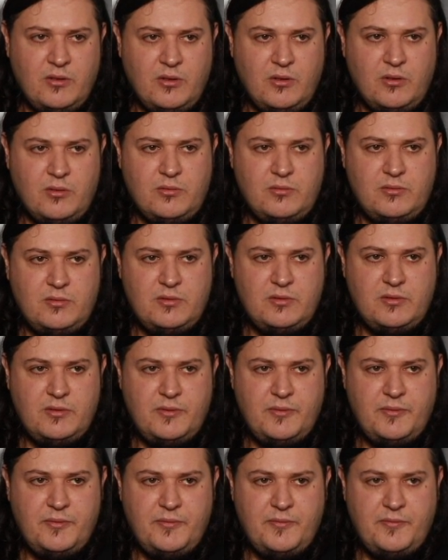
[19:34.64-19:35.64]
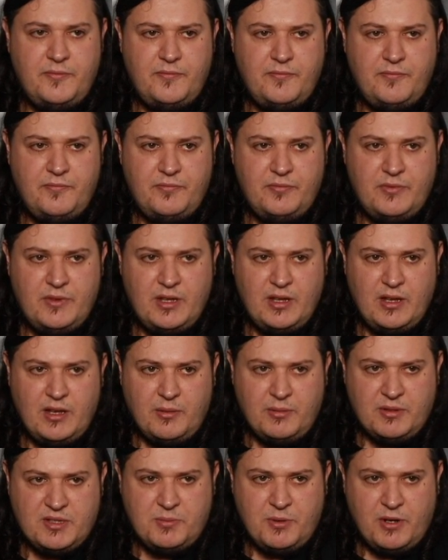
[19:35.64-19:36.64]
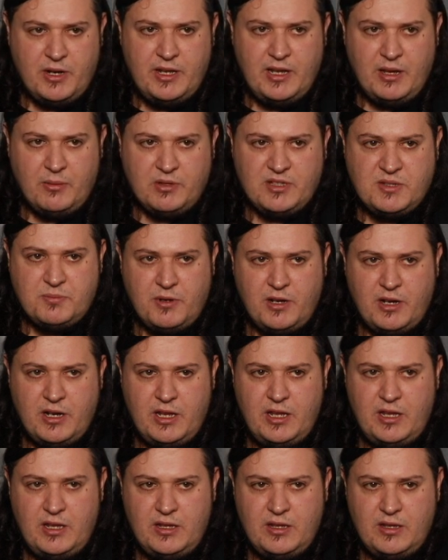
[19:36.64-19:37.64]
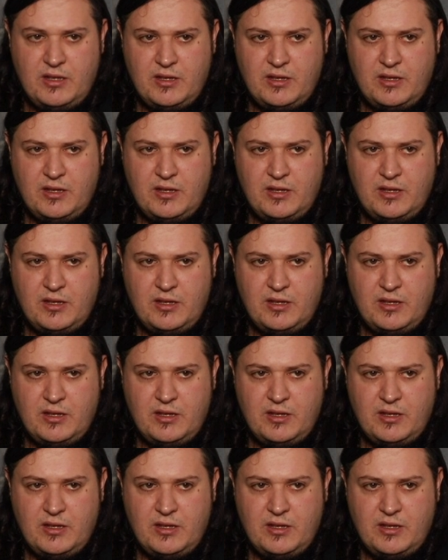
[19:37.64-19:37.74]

Oh. Come on, Spidey, come on, Spidey.